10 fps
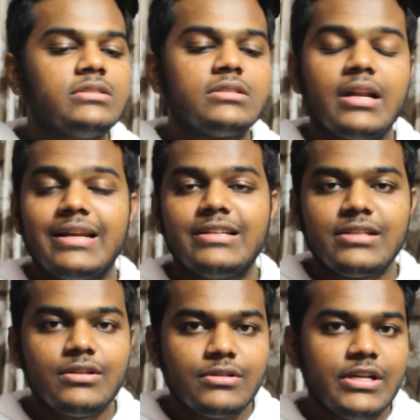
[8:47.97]
just like
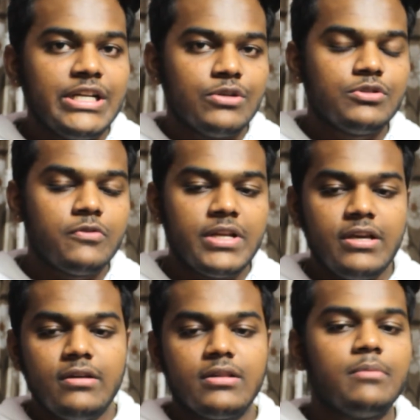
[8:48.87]
listen
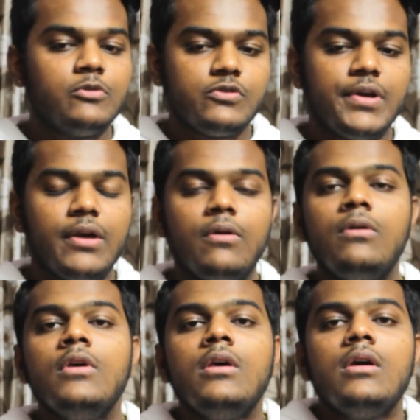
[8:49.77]
individually the music video.